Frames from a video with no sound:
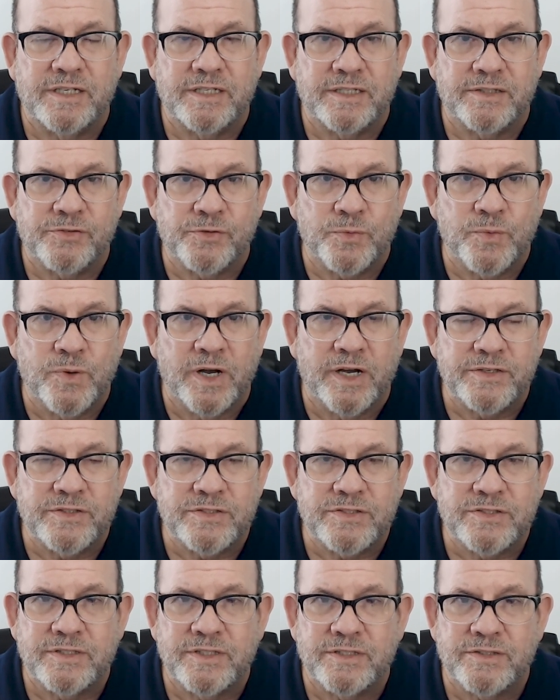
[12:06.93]

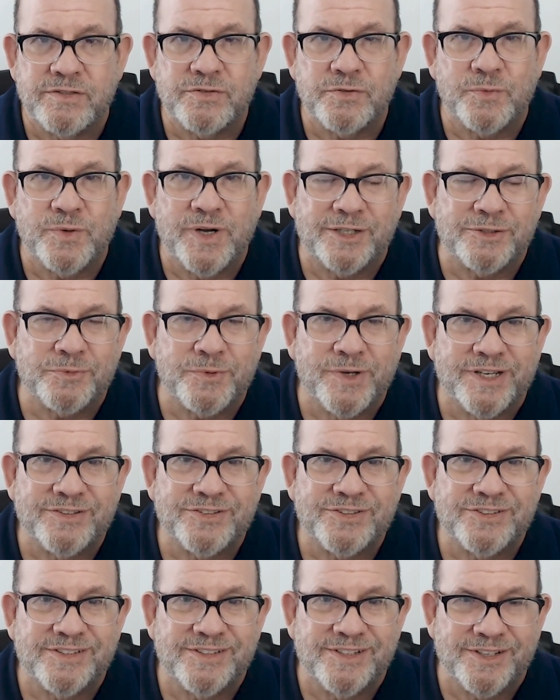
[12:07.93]
Otherwise, it's the Wild
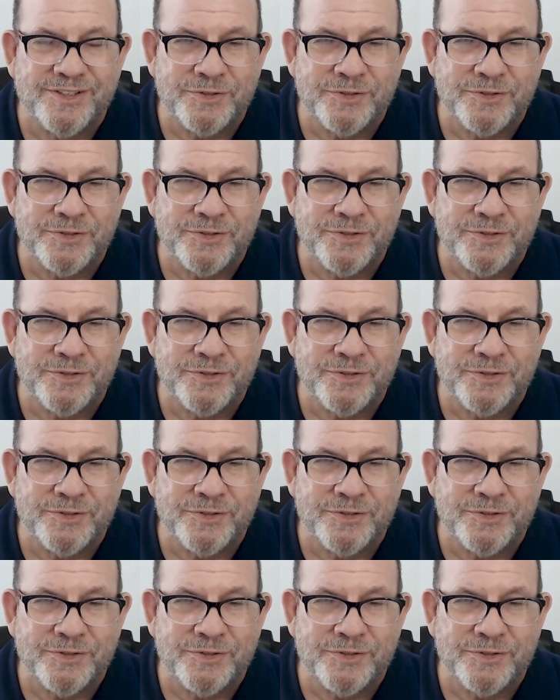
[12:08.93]
West.